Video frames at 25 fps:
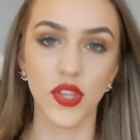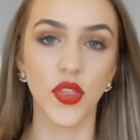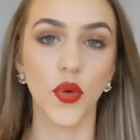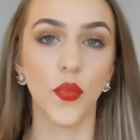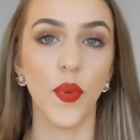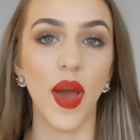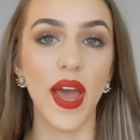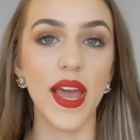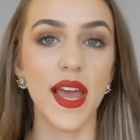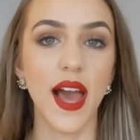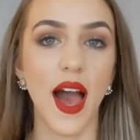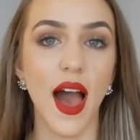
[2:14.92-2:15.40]
So
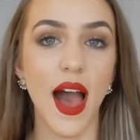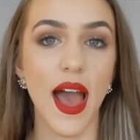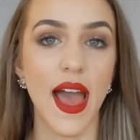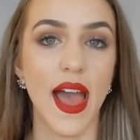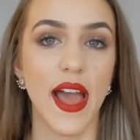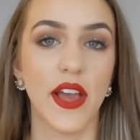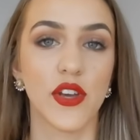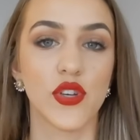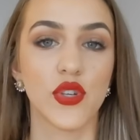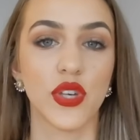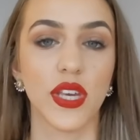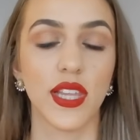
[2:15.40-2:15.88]
the way I
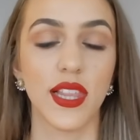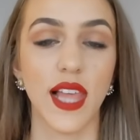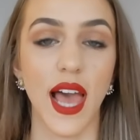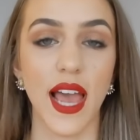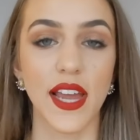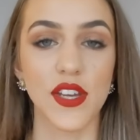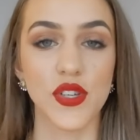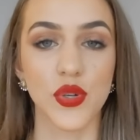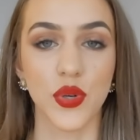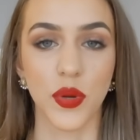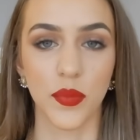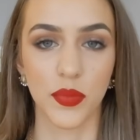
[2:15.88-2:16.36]
actually
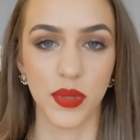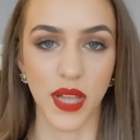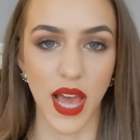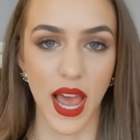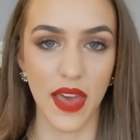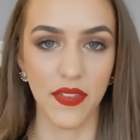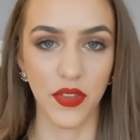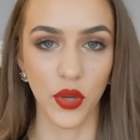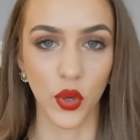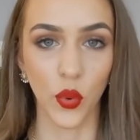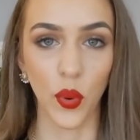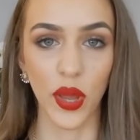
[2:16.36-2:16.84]
like to
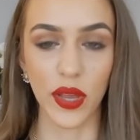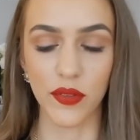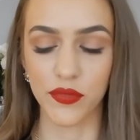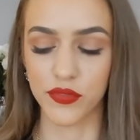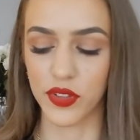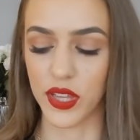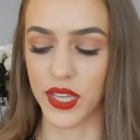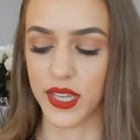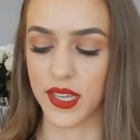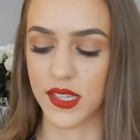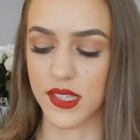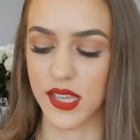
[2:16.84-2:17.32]
apply the Quick
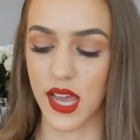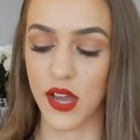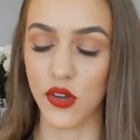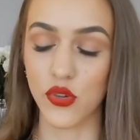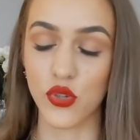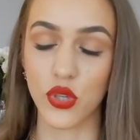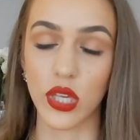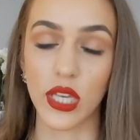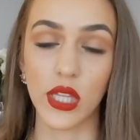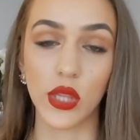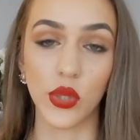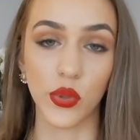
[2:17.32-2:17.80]
Flick is
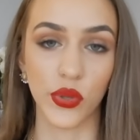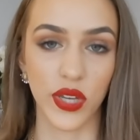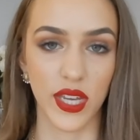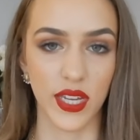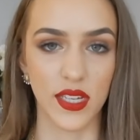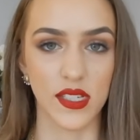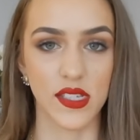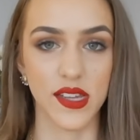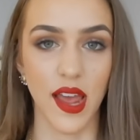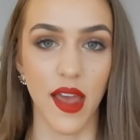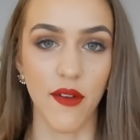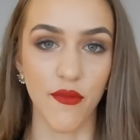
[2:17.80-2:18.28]
actually
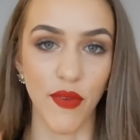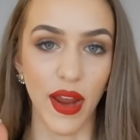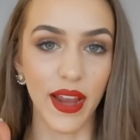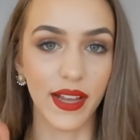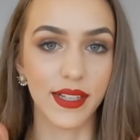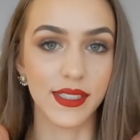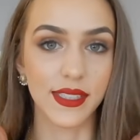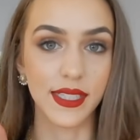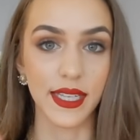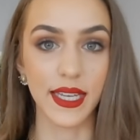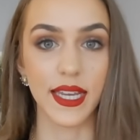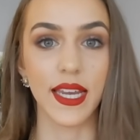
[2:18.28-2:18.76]
looking
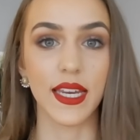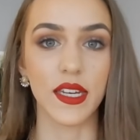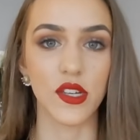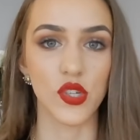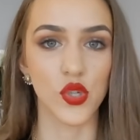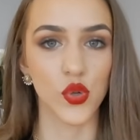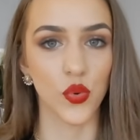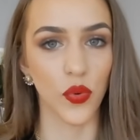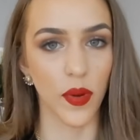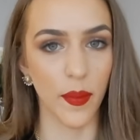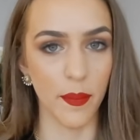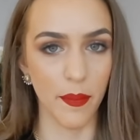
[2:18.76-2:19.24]
directly
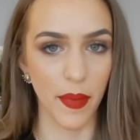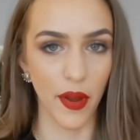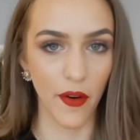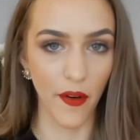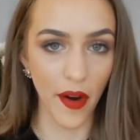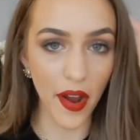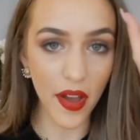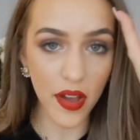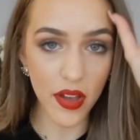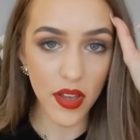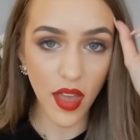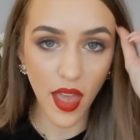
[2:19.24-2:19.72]
into a
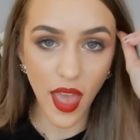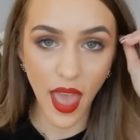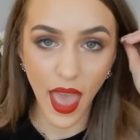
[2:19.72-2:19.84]
mirror